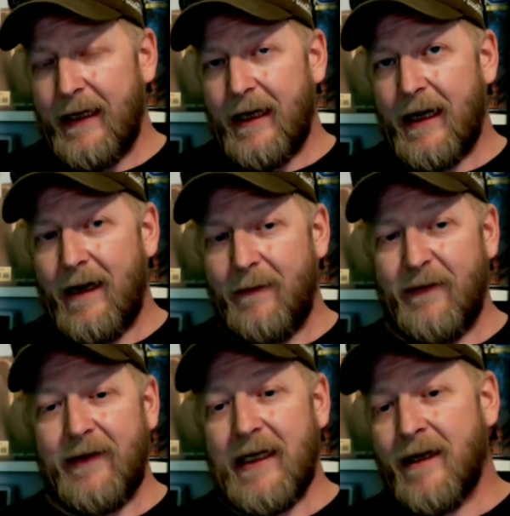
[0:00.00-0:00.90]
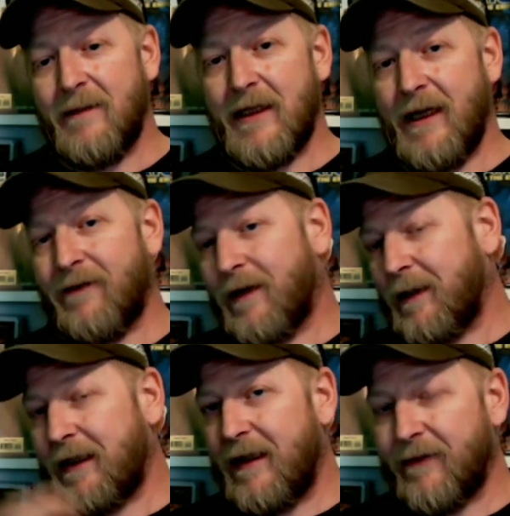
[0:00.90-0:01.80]
If he comes in from a
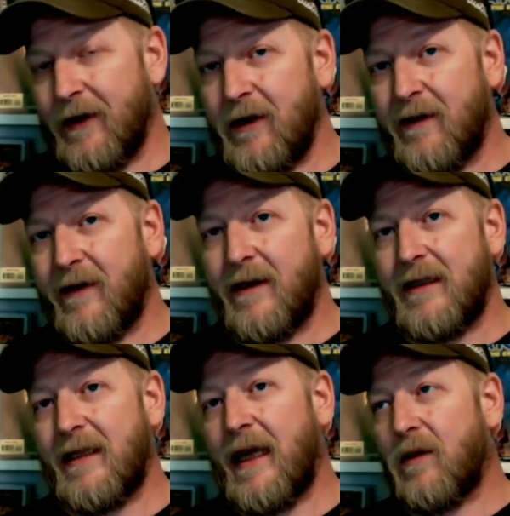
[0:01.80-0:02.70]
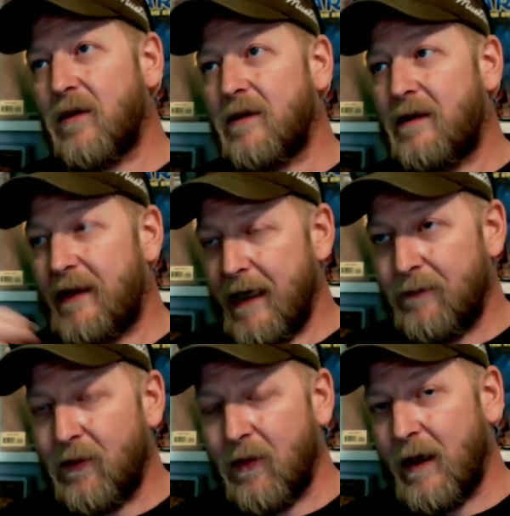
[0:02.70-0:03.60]
different universe, that whole
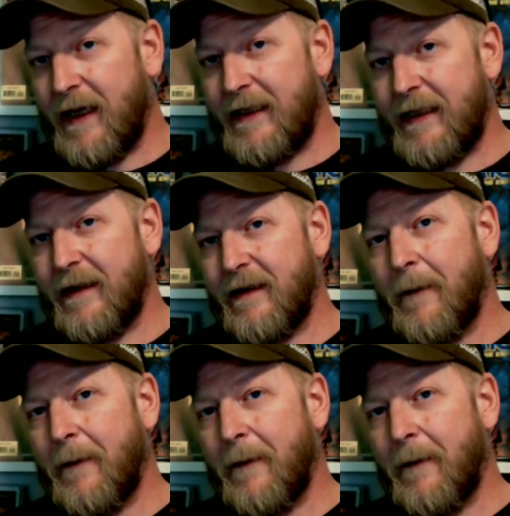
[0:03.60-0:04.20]
Deadpool idea,